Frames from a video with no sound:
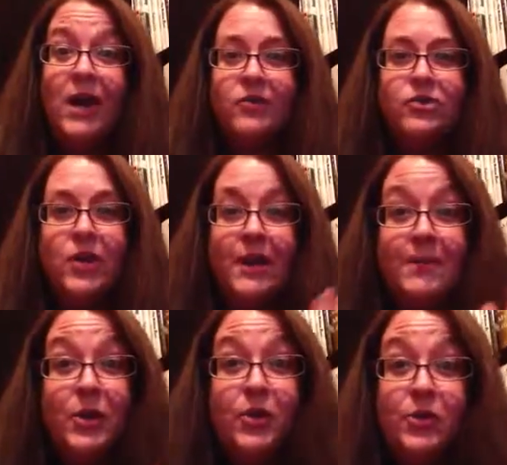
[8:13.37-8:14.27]
I'll try to
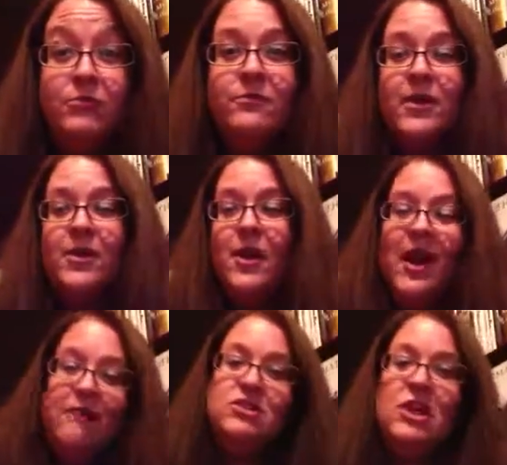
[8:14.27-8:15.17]
be good and not
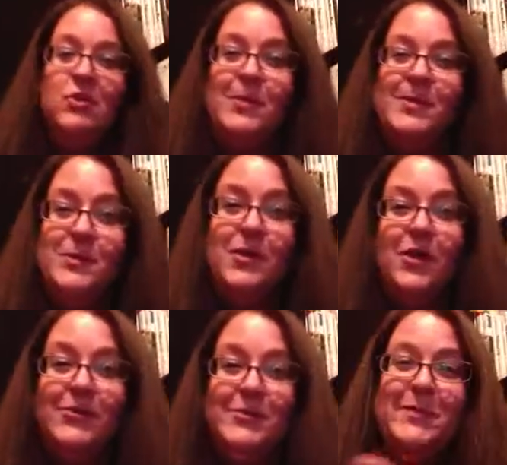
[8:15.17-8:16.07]
have ginormous book
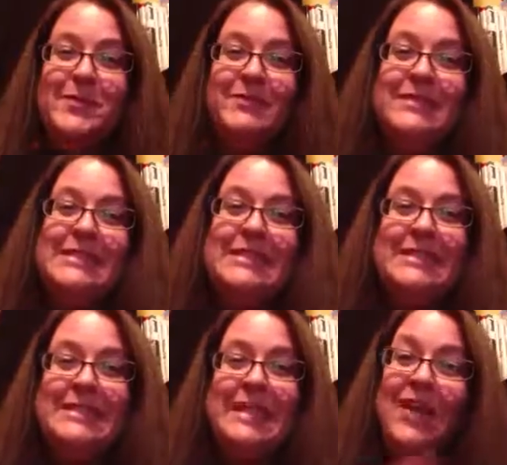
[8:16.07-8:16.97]
hauls, but
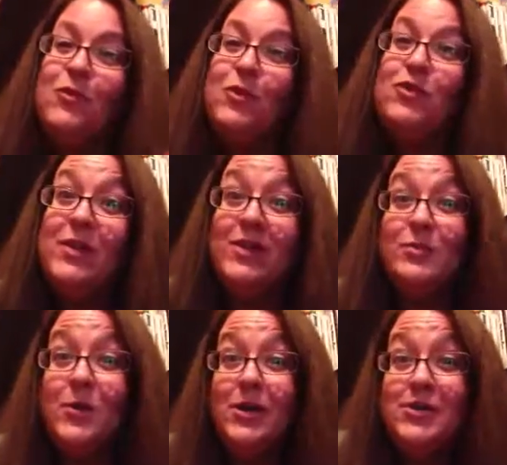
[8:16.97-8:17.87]
that's what you like
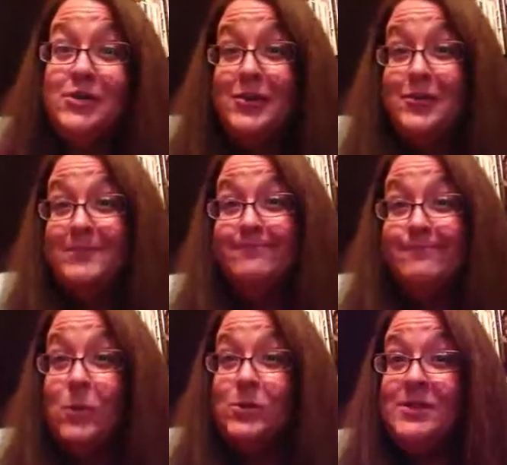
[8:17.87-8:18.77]
to watch, so
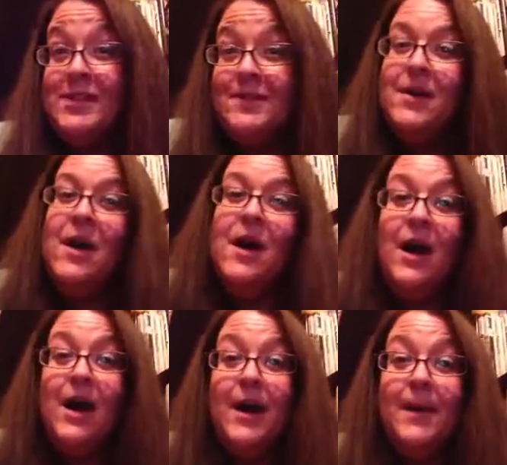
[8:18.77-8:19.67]
we'll see.
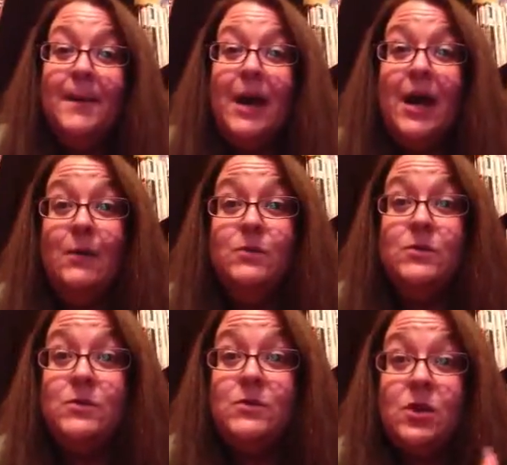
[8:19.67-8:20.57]
But I
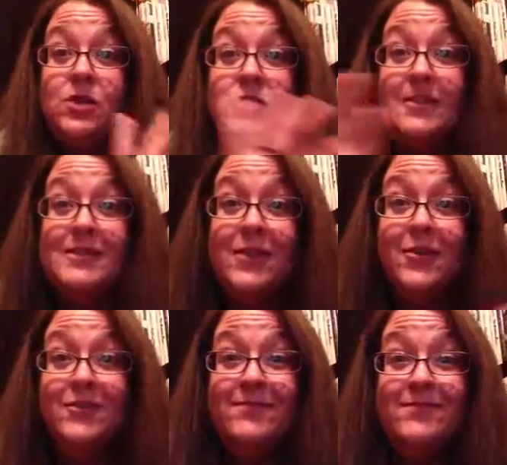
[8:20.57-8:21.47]
will talk to you guys
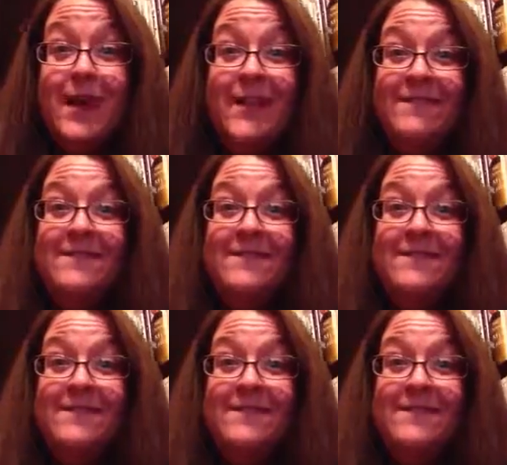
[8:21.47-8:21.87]
later. Bye.